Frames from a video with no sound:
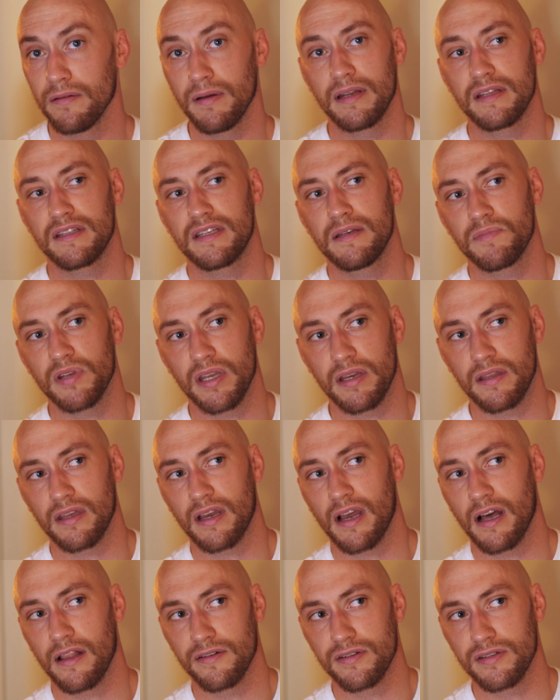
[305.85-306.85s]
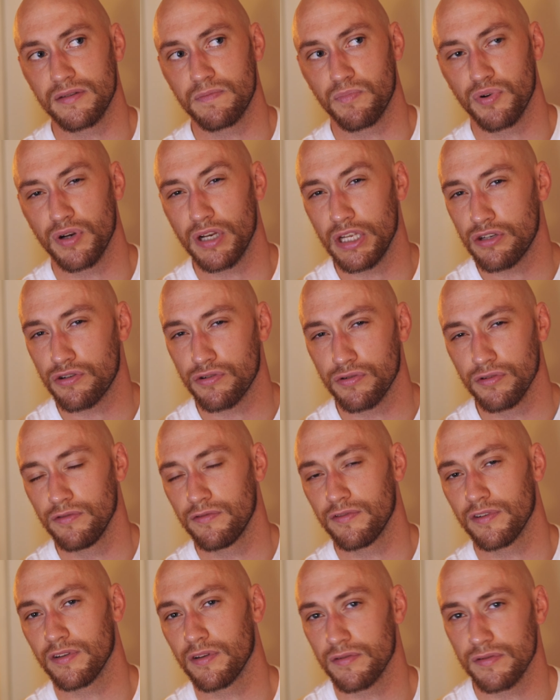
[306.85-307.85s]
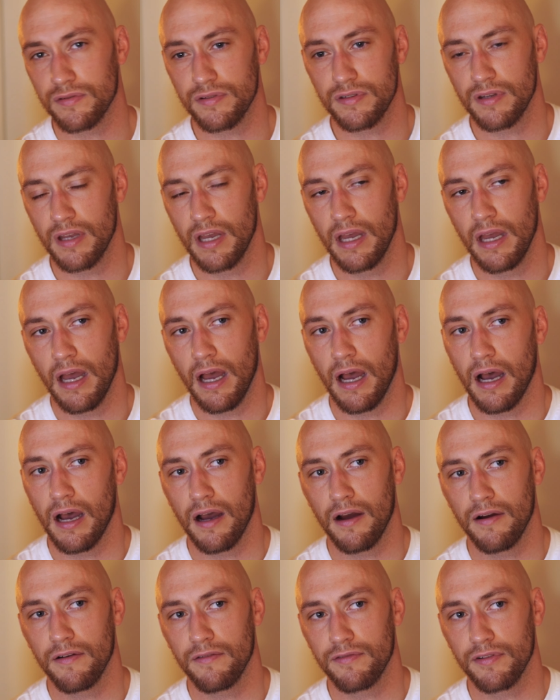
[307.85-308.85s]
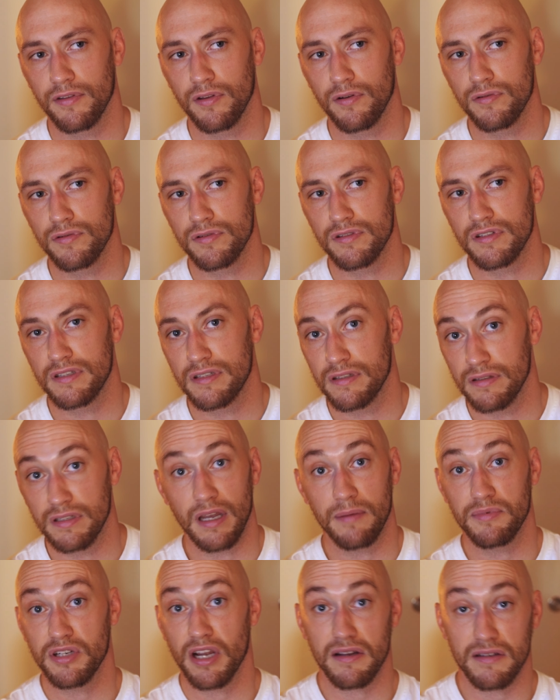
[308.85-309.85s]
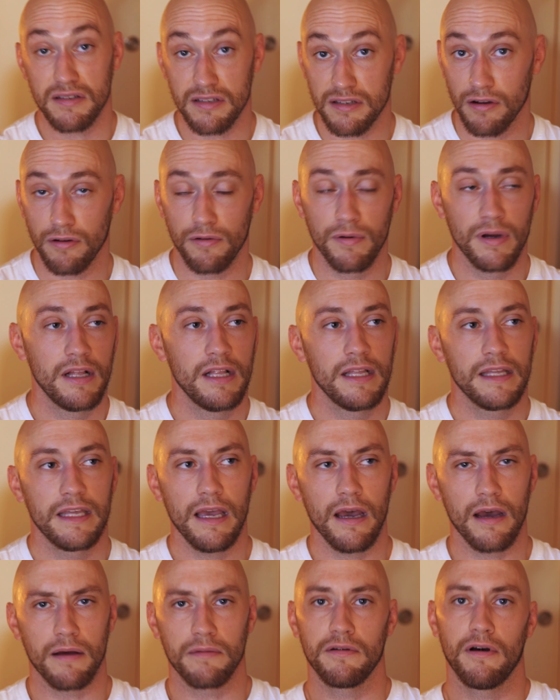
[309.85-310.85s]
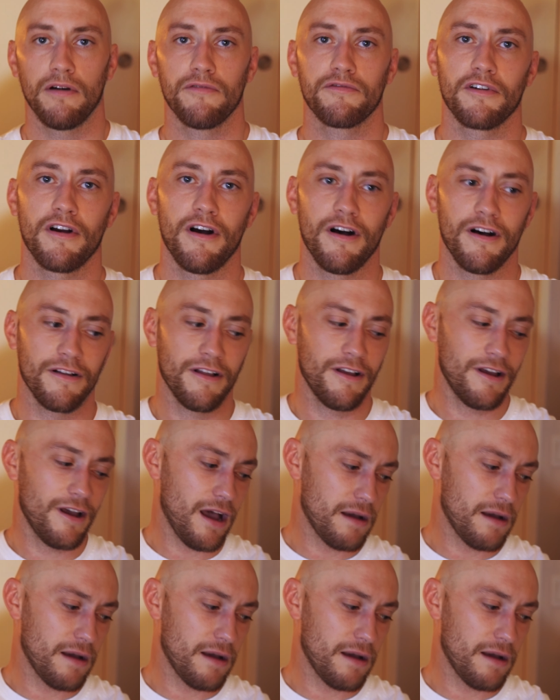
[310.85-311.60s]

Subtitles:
and it seems like the color's pretty true for those subjects. So yeah, overall,